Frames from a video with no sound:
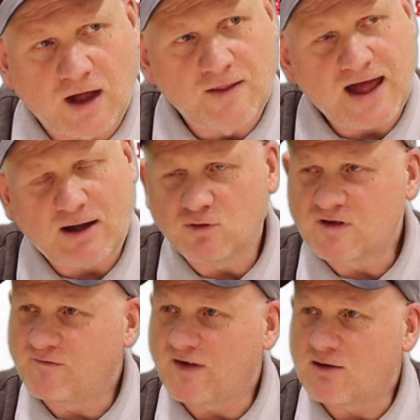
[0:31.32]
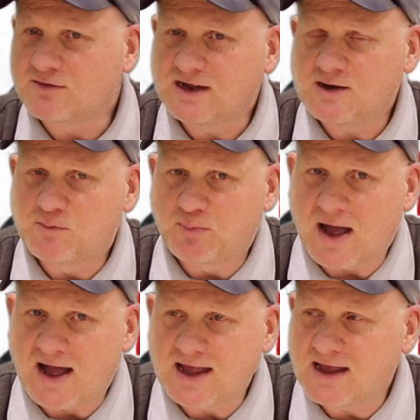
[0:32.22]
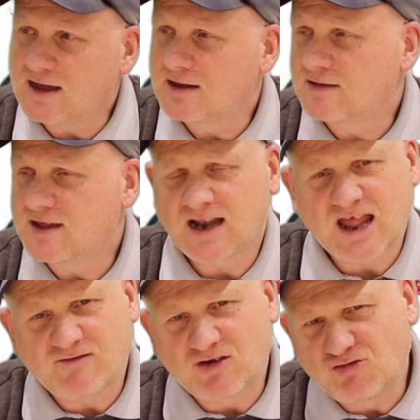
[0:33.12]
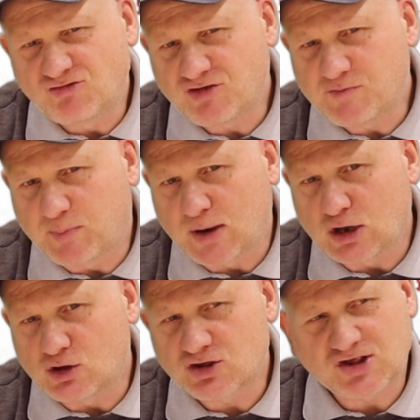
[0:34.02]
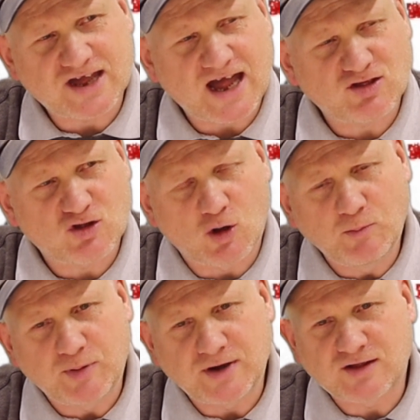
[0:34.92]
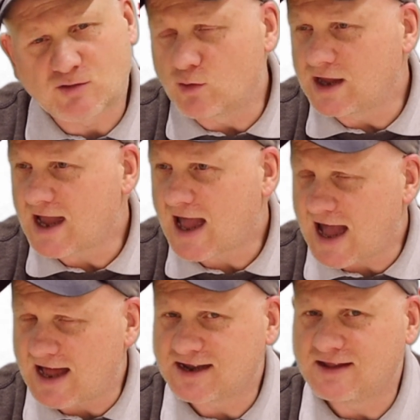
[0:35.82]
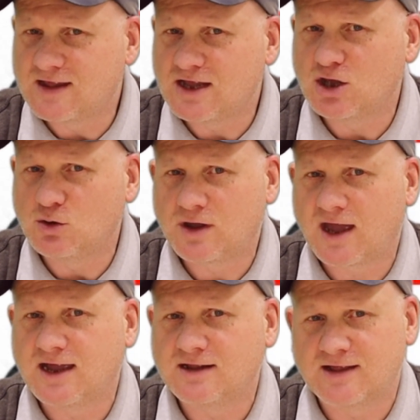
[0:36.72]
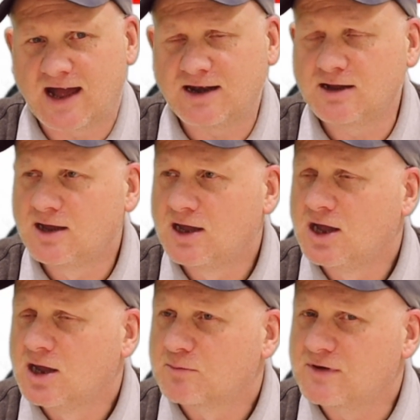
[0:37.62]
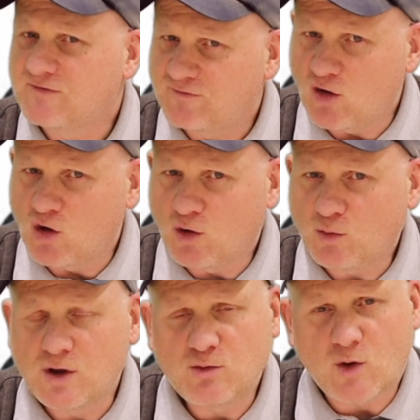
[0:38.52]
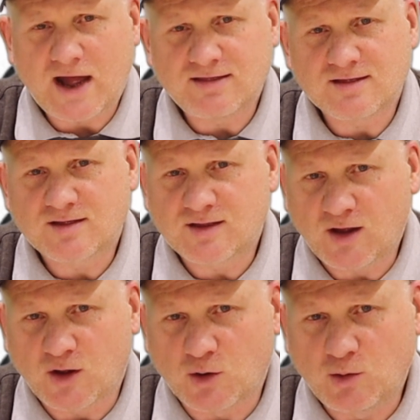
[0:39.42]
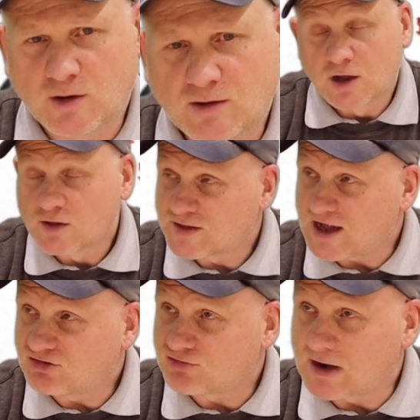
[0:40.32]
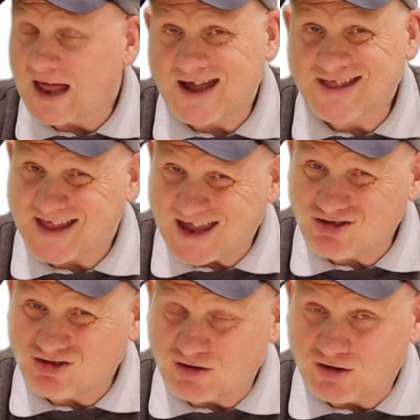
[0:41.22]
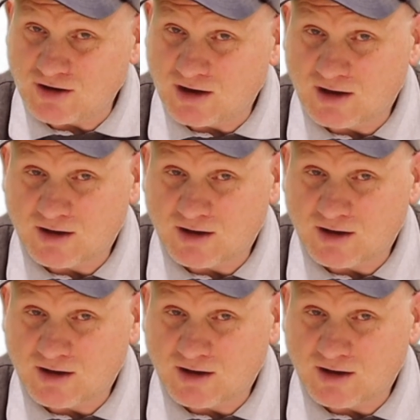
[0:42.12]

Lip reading: And that was founded by the 1100 plus gas companies we had in the UK then, before we went to centralisation